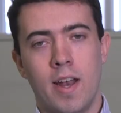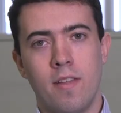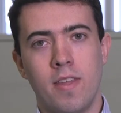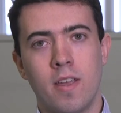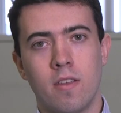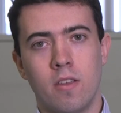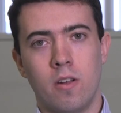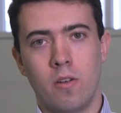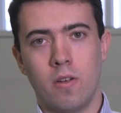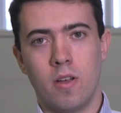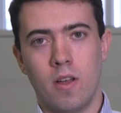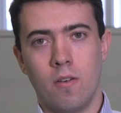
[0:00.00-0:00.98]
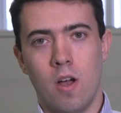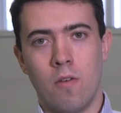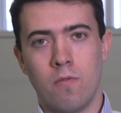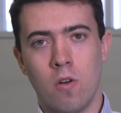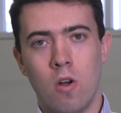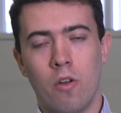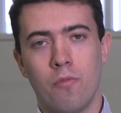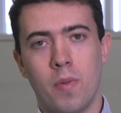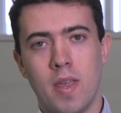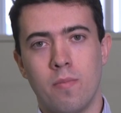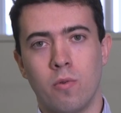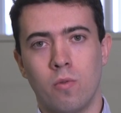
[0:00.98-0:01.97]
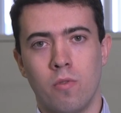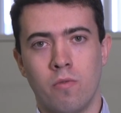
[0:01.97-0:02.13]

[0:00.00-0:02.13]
And I think, you know, for a lot of people,